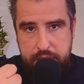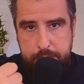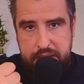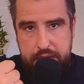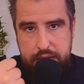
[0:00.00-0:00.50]

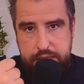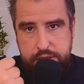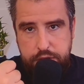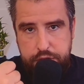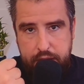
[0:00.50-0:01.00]
pigment, it's
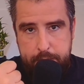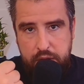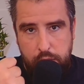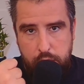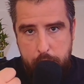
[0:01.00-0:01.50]
such a
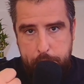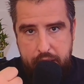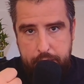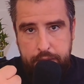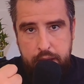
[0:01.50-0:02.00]
chemical
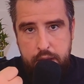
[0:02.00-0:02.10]
compound.